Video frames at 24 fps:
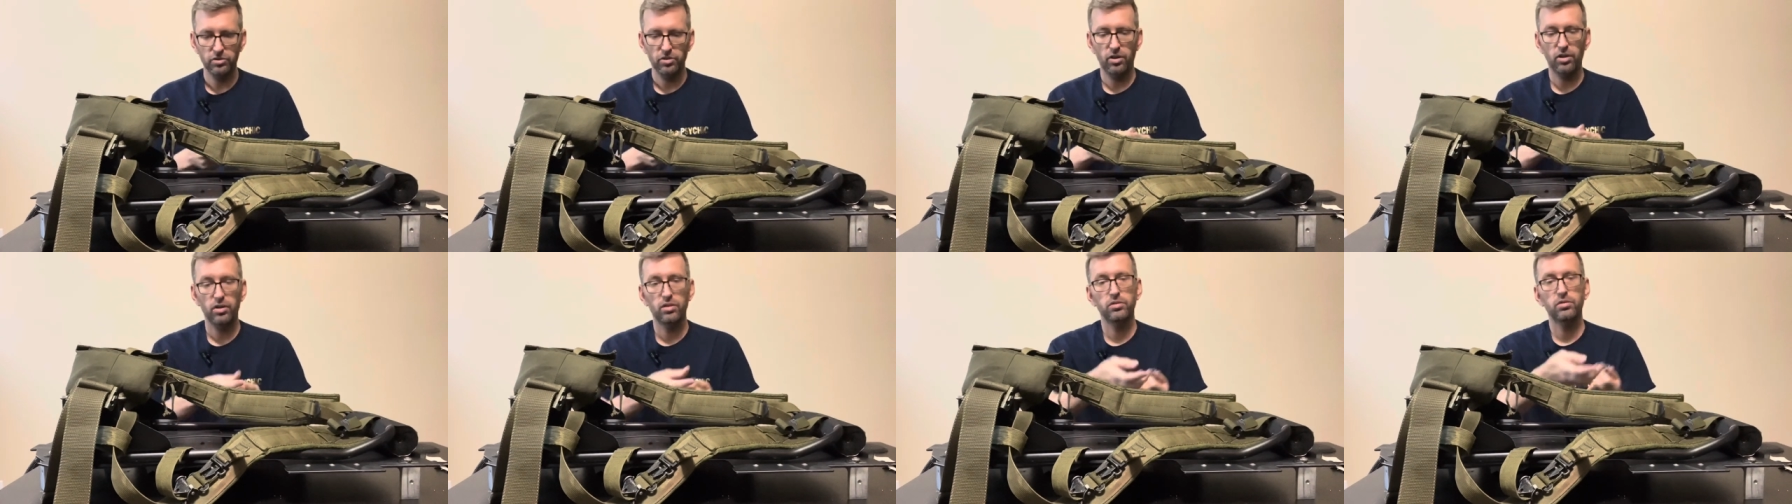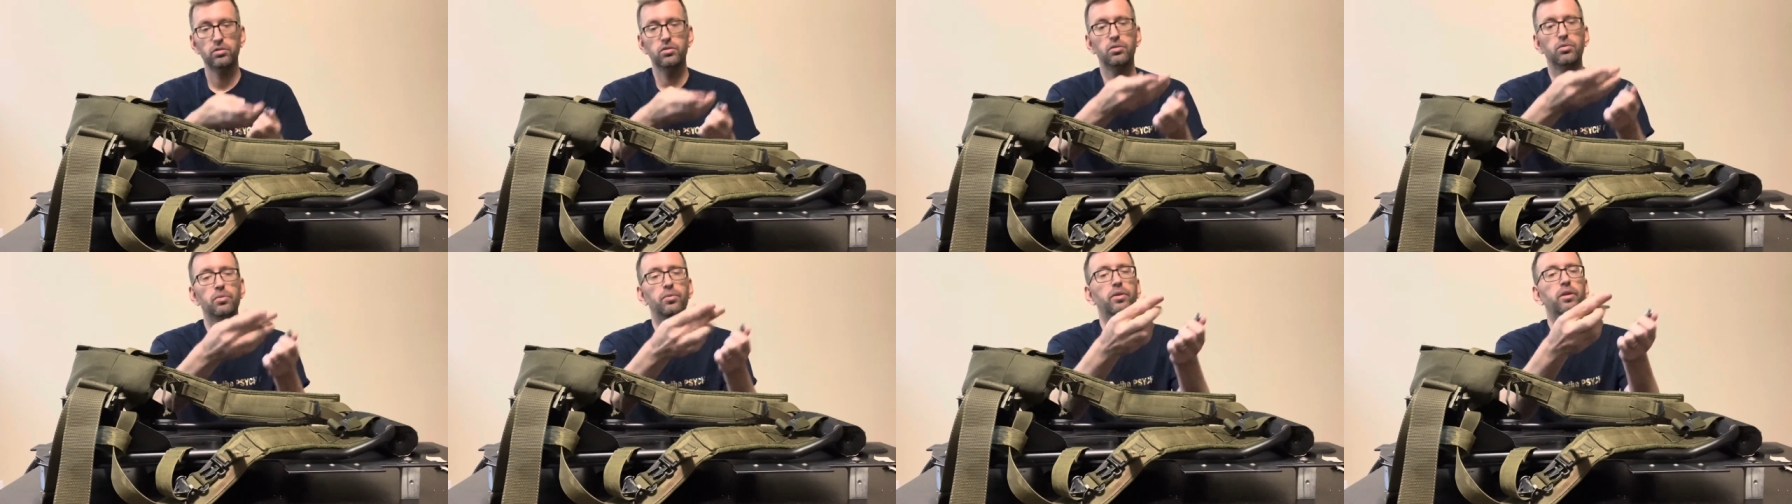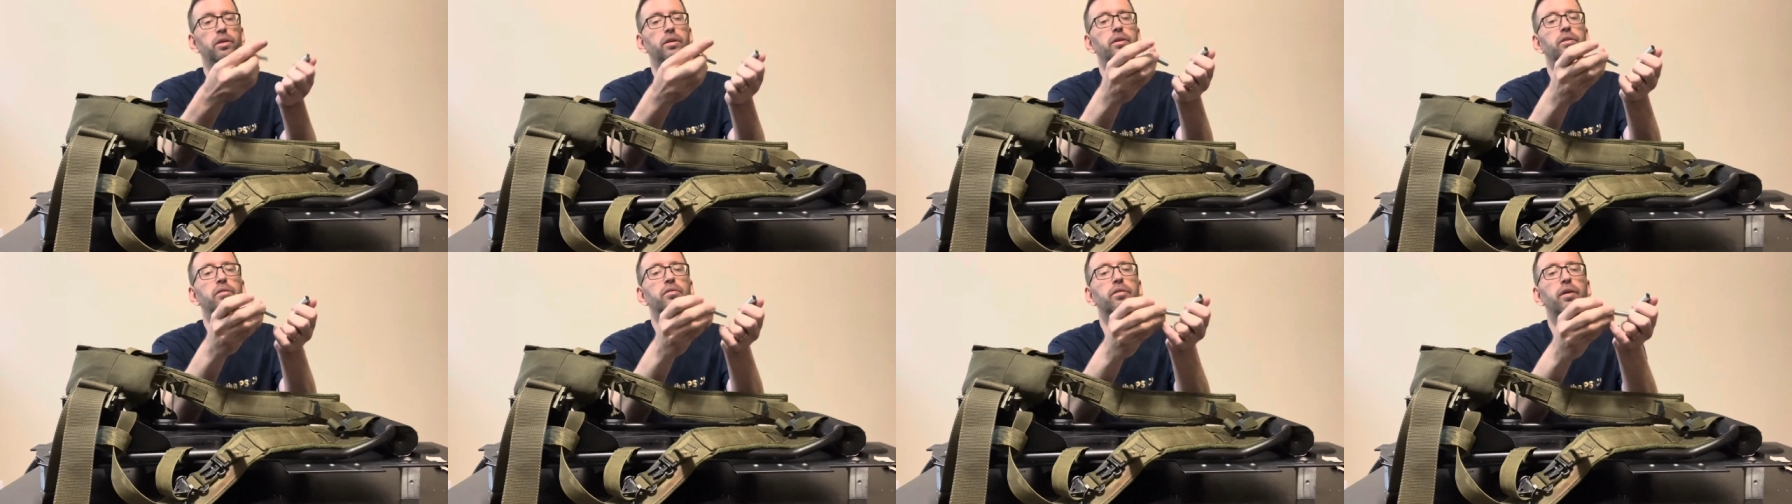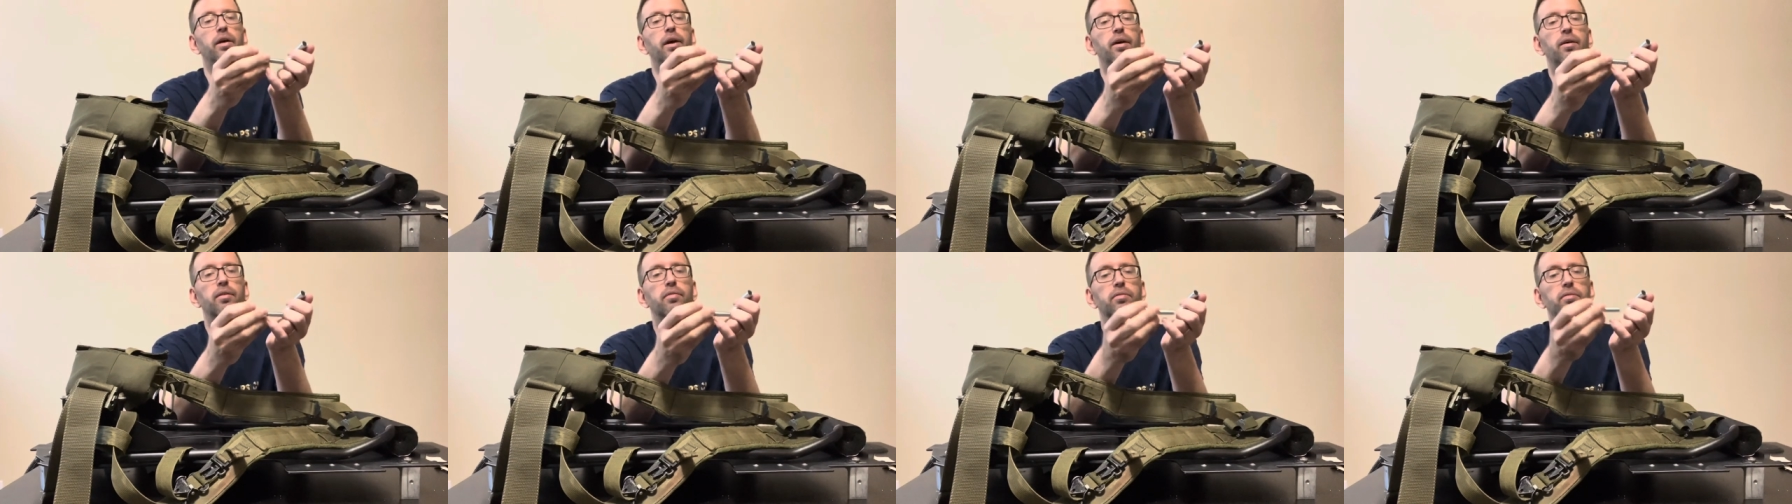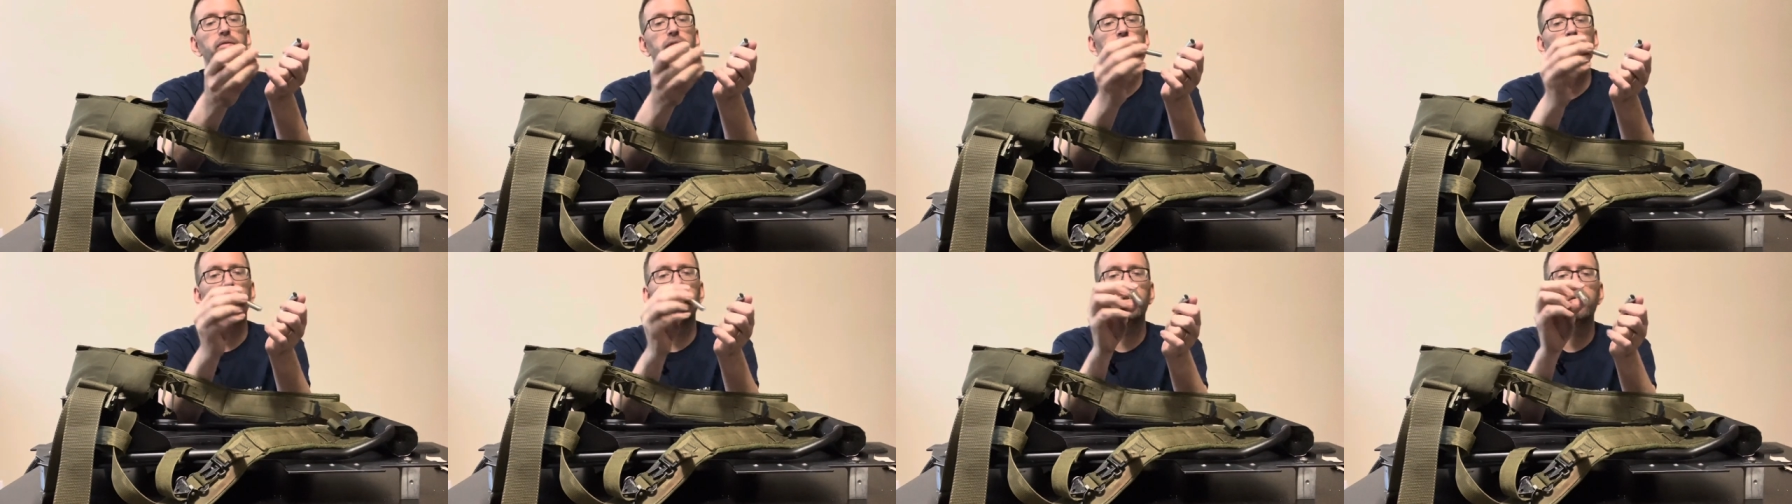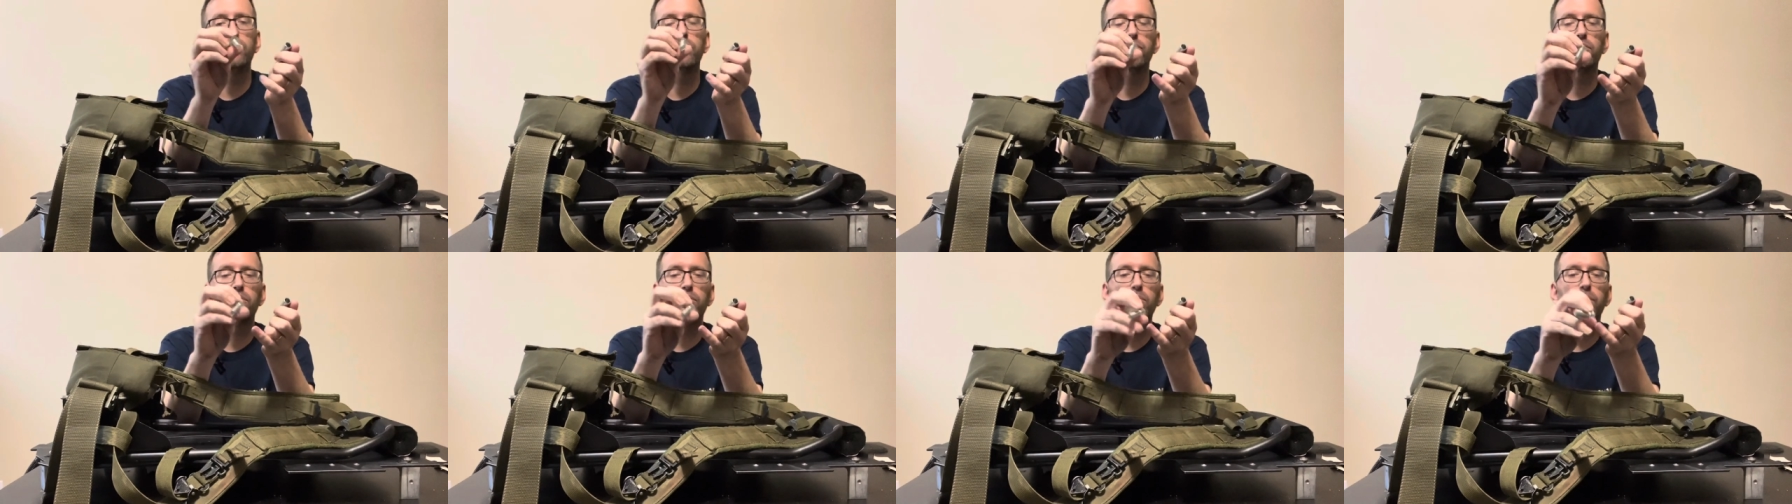Also, these have a
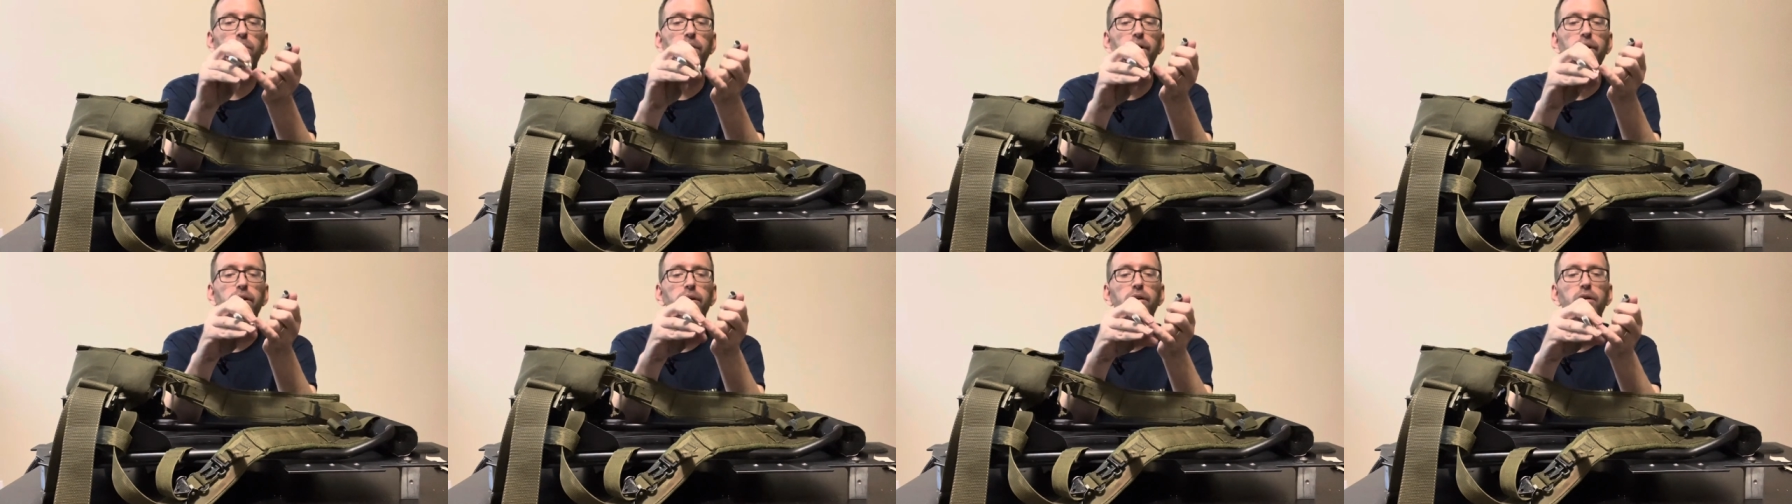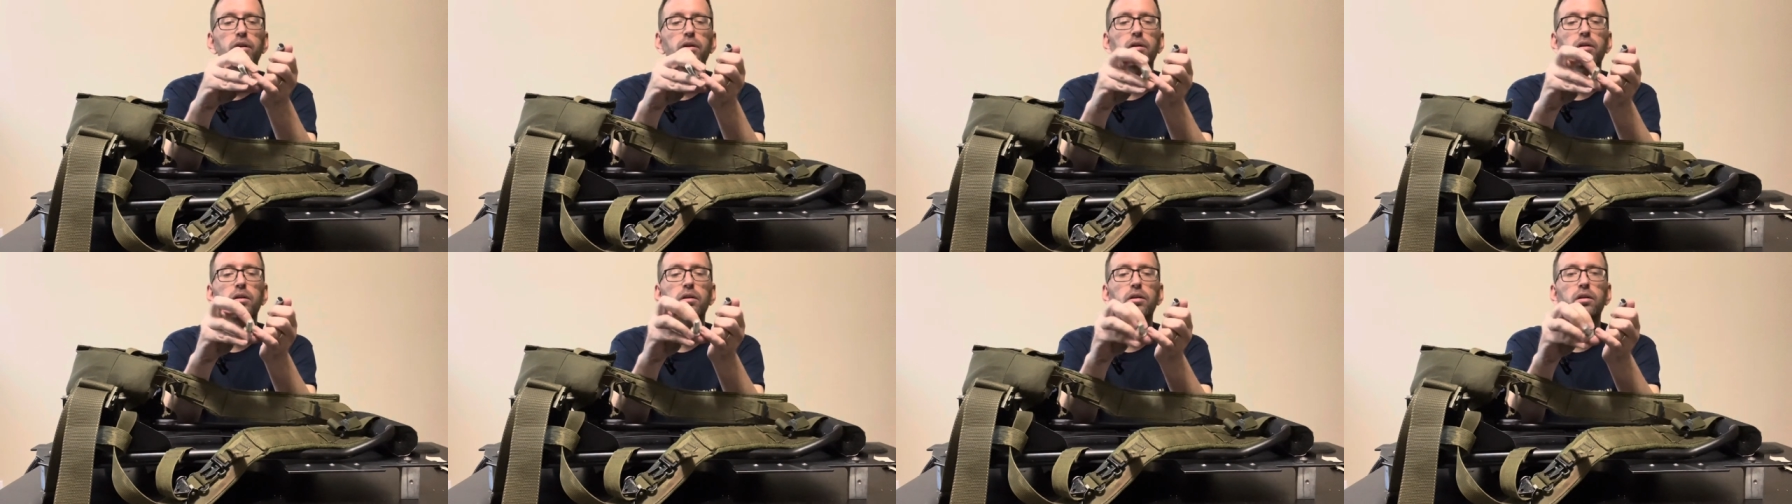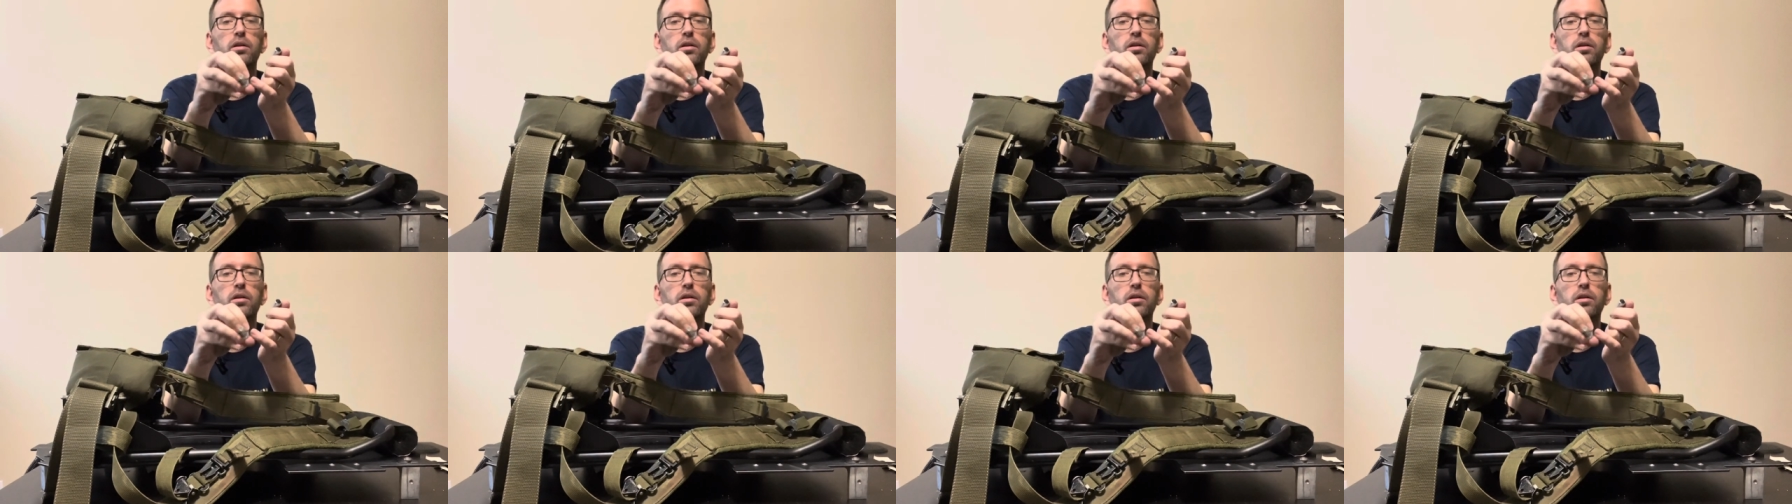square